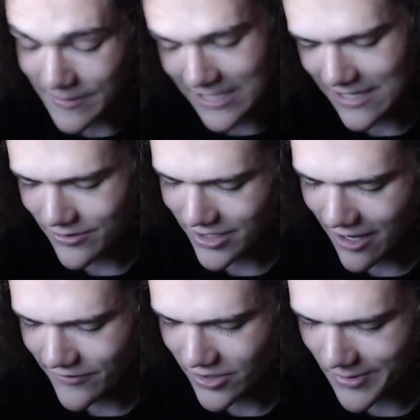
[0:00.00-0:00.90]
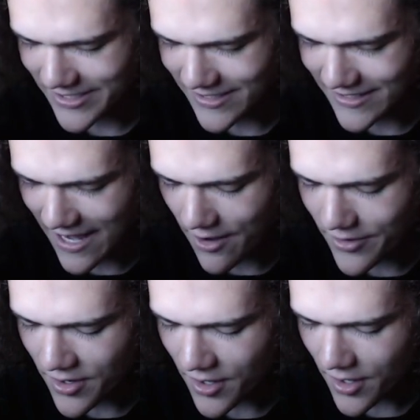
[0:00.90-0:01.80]
because I've just been sitting down.
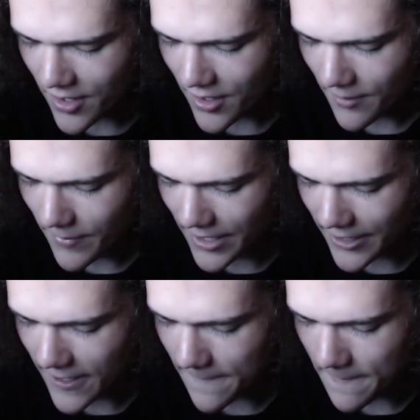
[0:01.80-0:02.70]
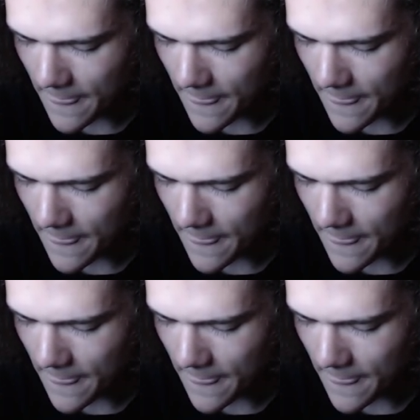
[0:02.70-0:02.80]
But I